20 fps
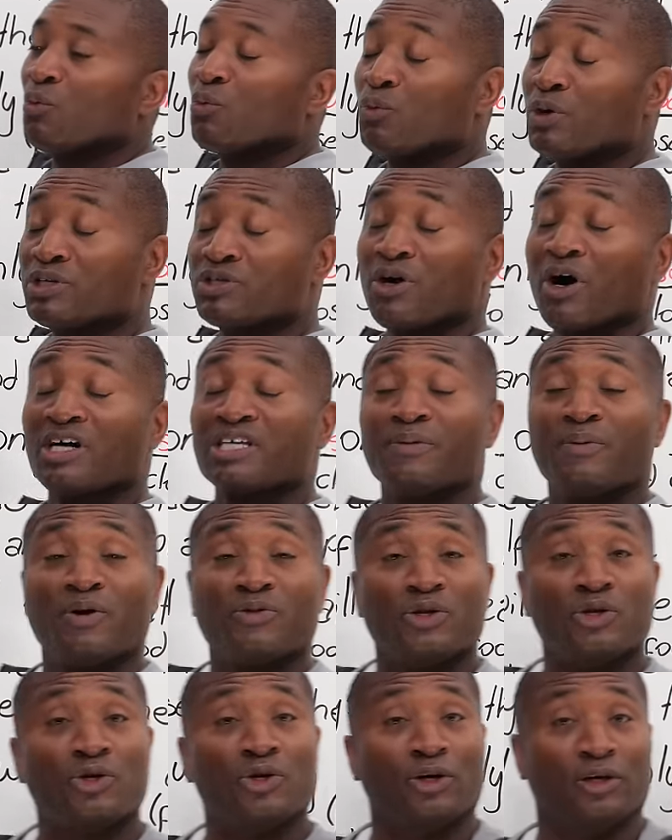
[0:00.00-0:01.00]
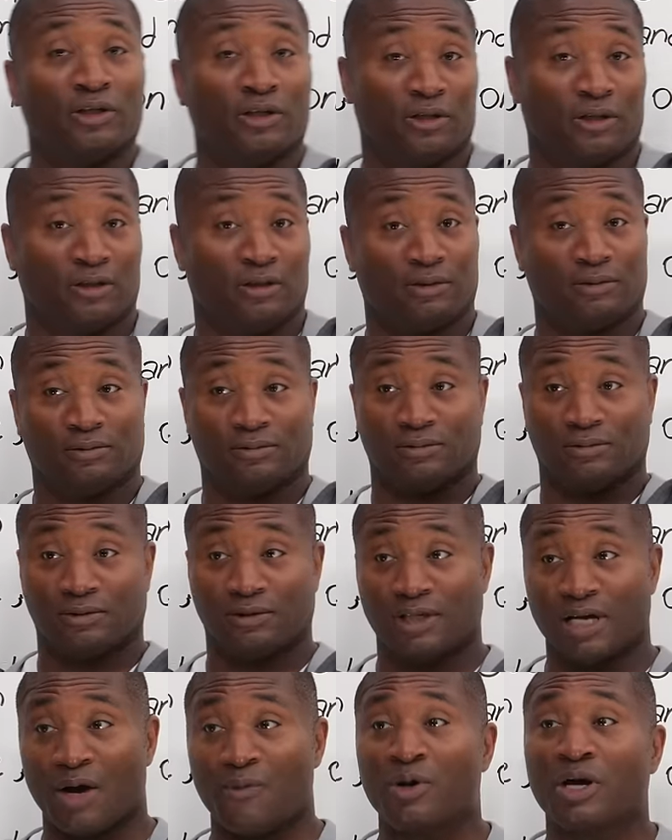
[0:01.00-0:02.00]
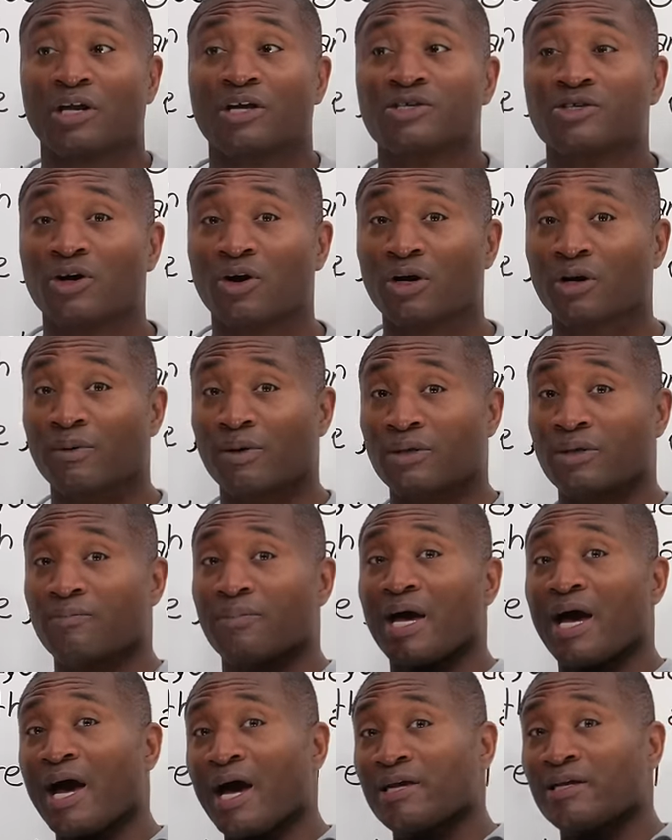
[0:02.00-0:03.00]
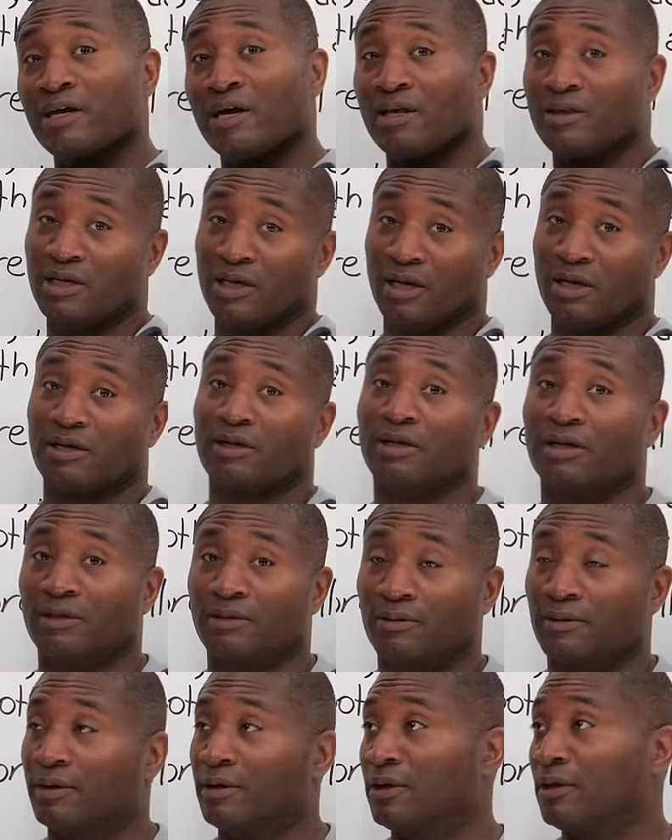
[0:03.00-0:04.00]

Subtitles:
We talked about the good. Now we're going to talk about the bad and the ugly.